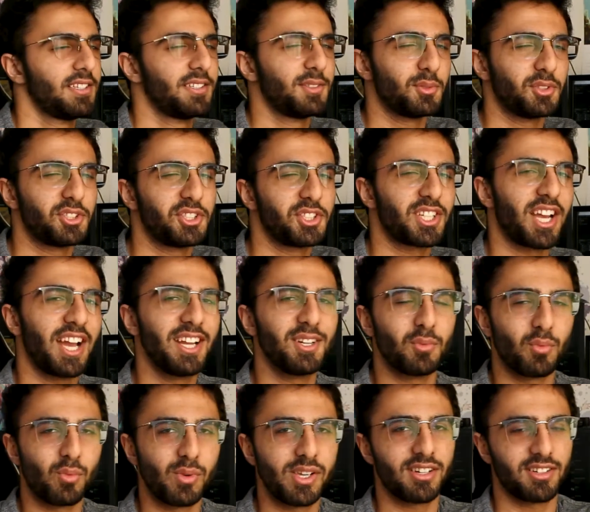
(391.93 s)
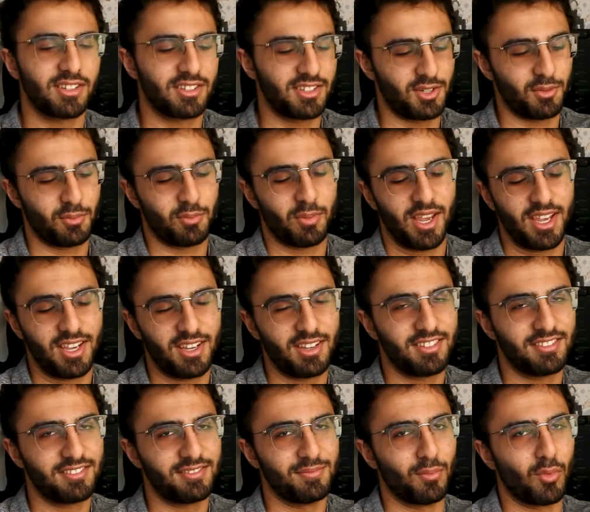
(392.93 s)
which is kind of weird because you're paying
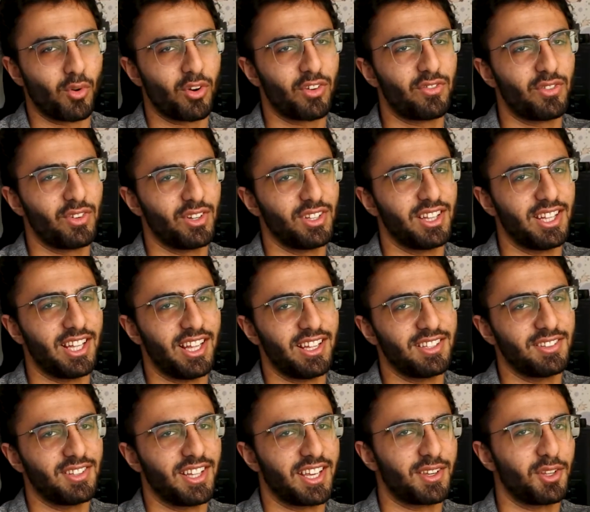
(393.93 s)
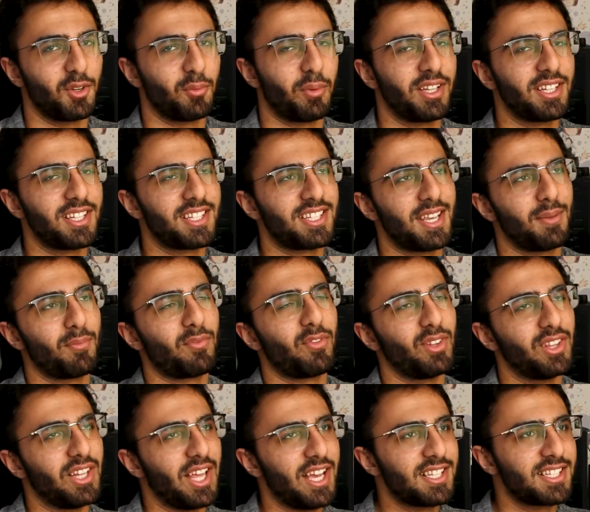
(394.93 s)
more for like you're paying the same
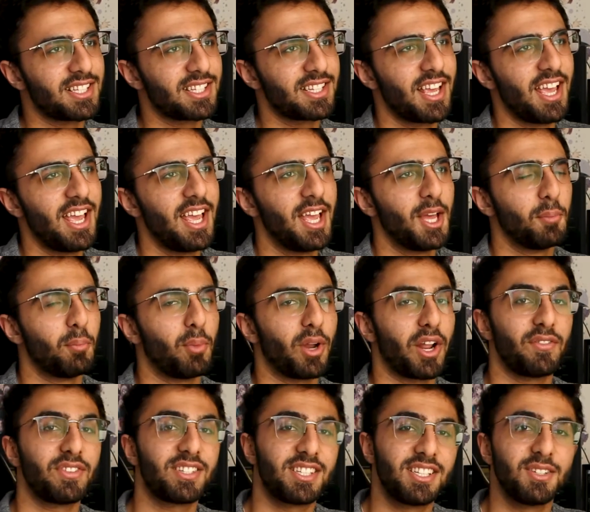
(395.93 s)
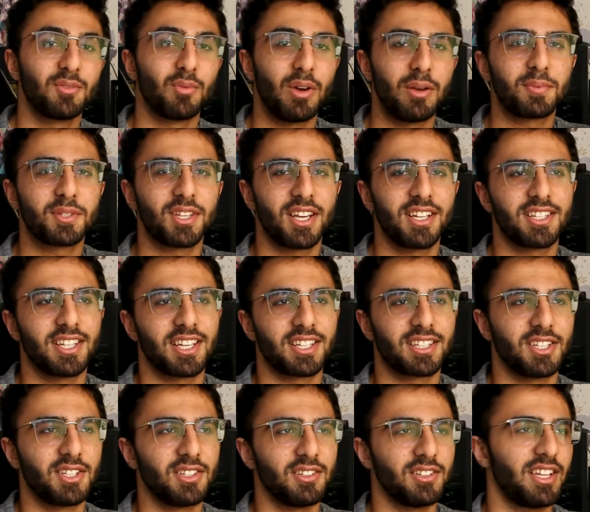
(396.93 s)
for less. But I've seen websites
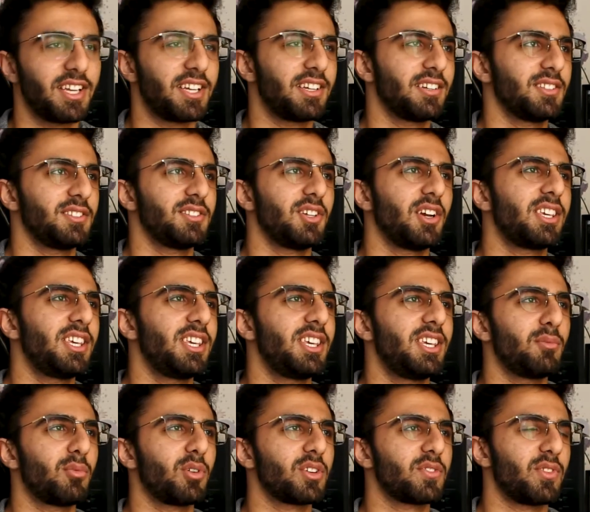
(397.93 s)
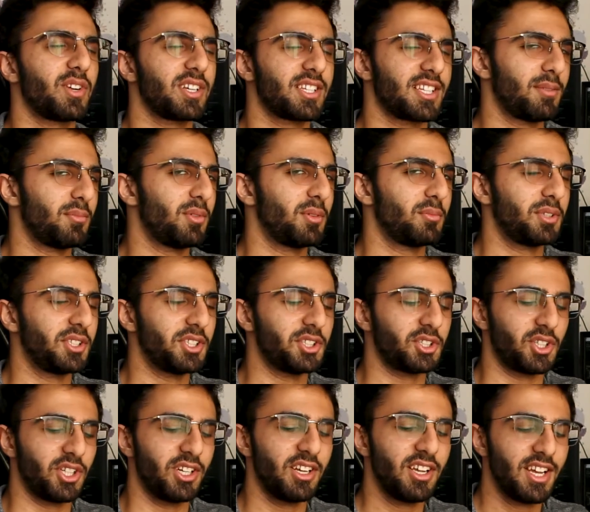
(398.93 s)
like Ducky Keyboards, for example, I'm pretty
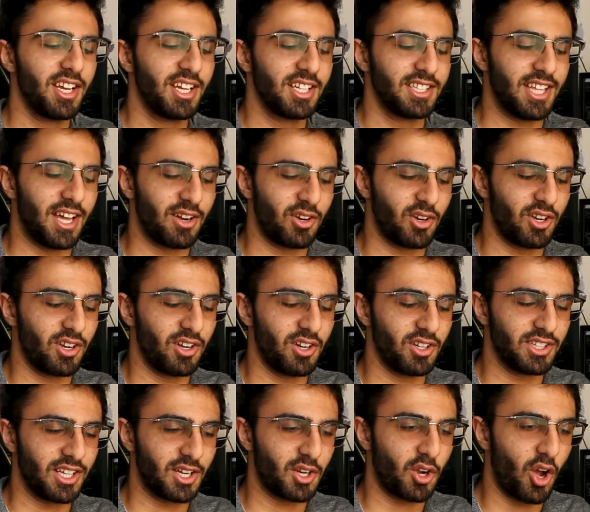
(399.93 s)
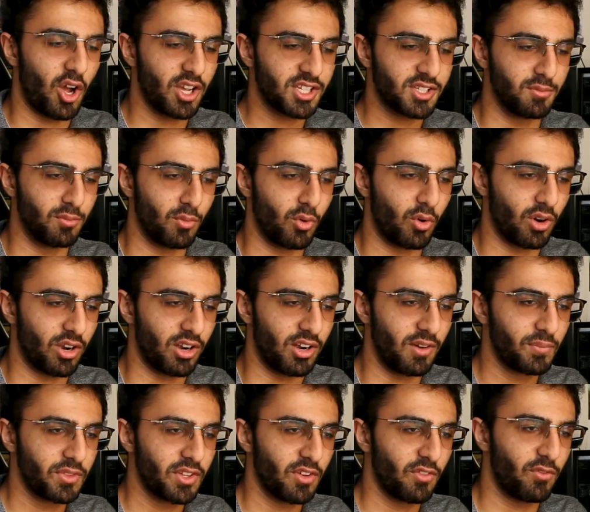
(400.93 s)
sure, that cost
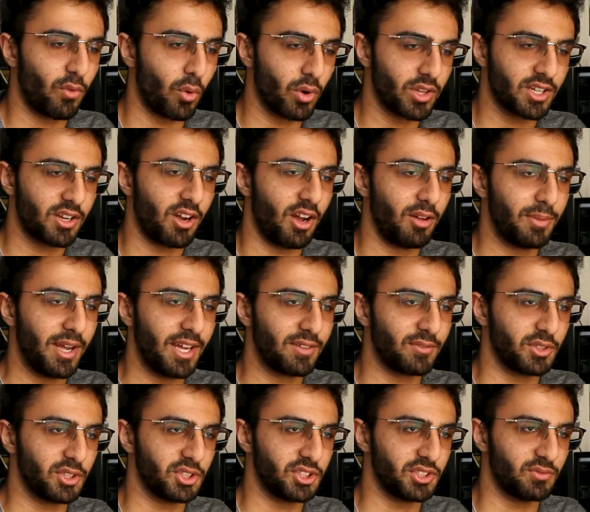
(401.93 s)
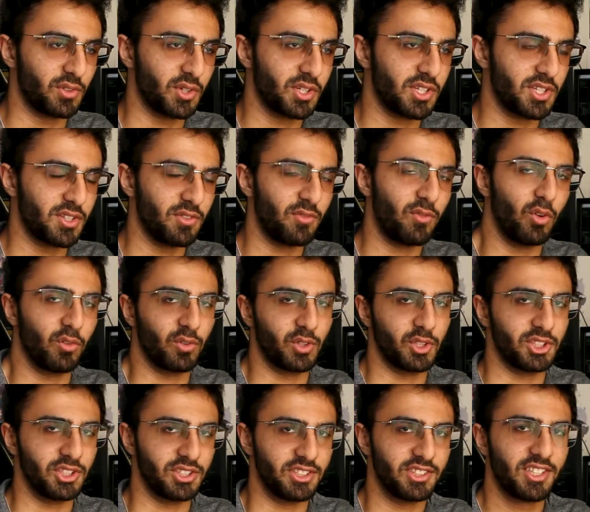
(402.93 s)
more for the compact version versus the full
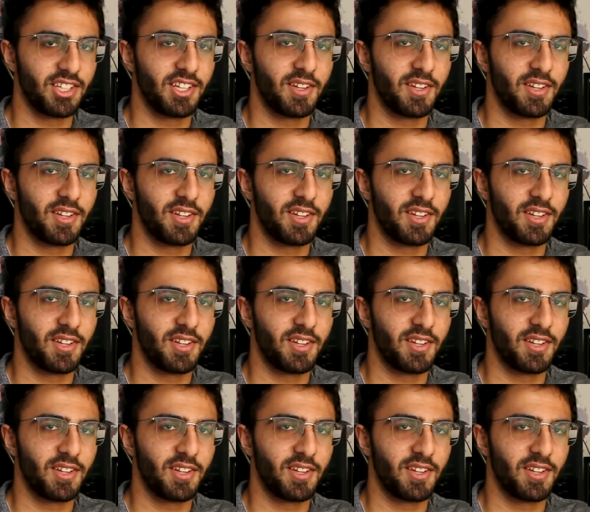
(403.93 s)
version.